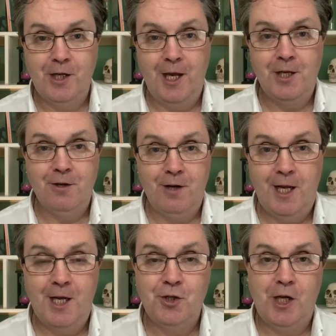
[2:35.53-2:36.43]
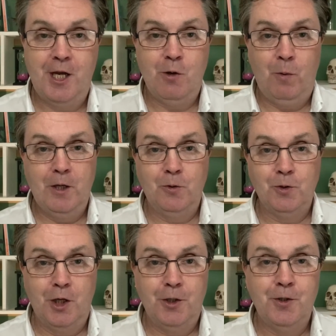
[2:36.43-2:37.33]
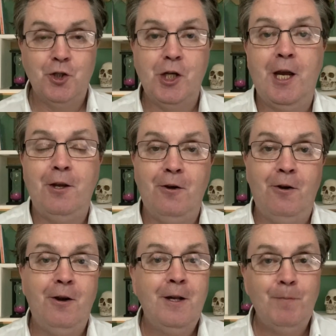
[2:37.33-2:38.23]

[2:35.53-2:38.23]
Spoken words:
you get your A's, you get your well dones, you get your,